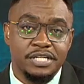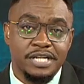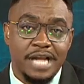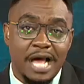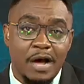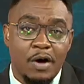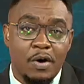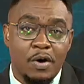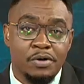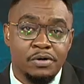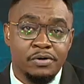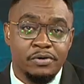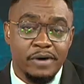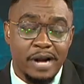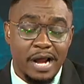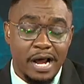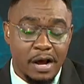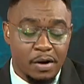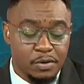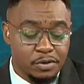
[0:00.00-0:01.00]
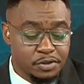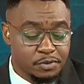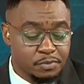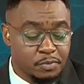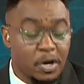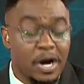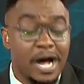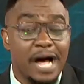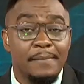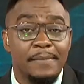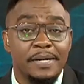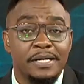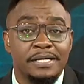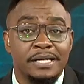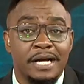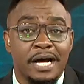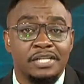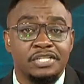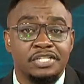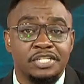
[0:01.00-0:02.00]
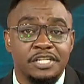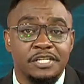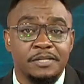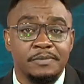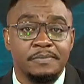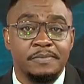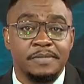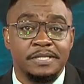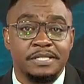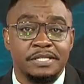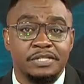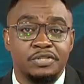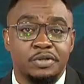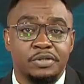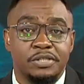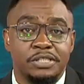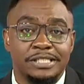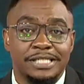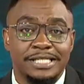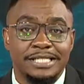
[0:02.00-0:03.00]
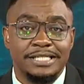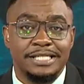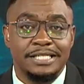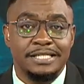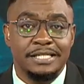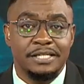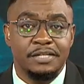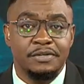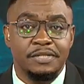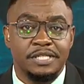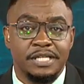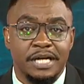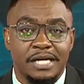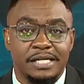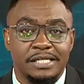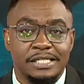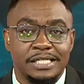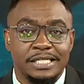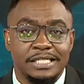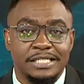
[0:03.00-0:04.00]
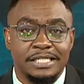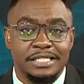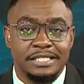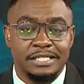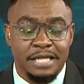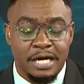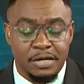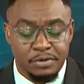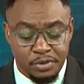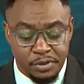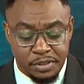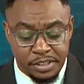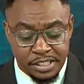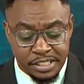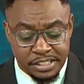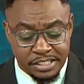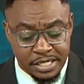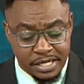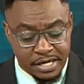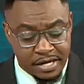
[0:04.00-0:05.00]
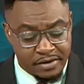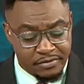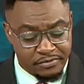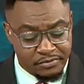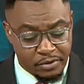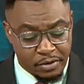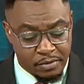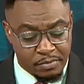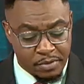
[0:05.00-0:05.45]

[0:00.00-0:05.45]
now on ground. Mohammed Najib is a journalist and security analyst. He is now joining us from